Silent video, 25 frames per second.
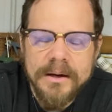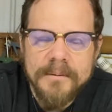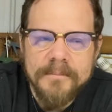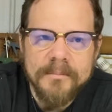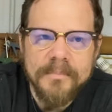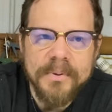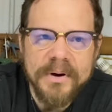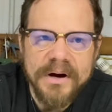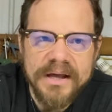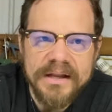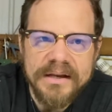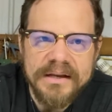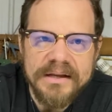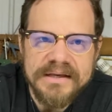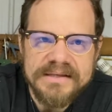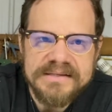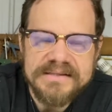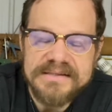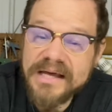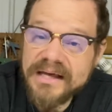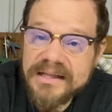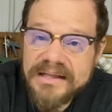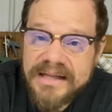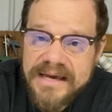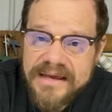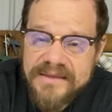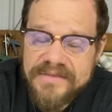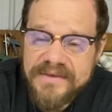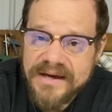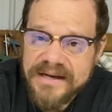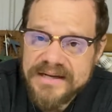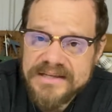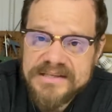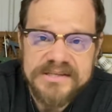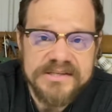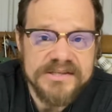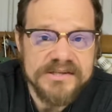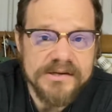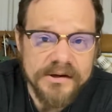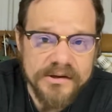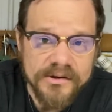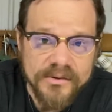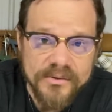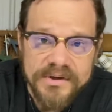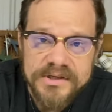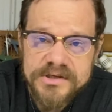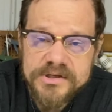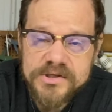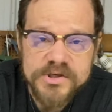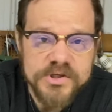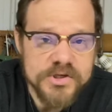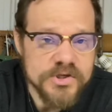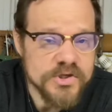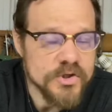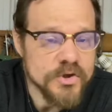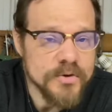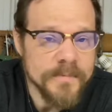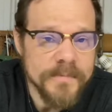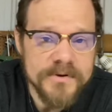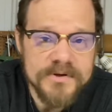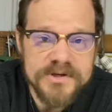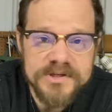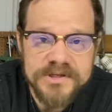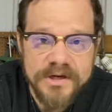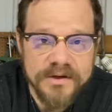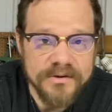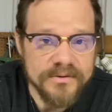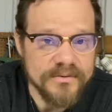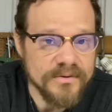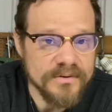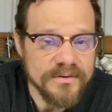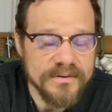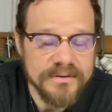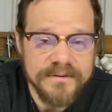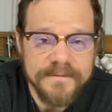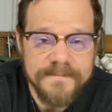But it's not like that. It's subtle. It's super subtle.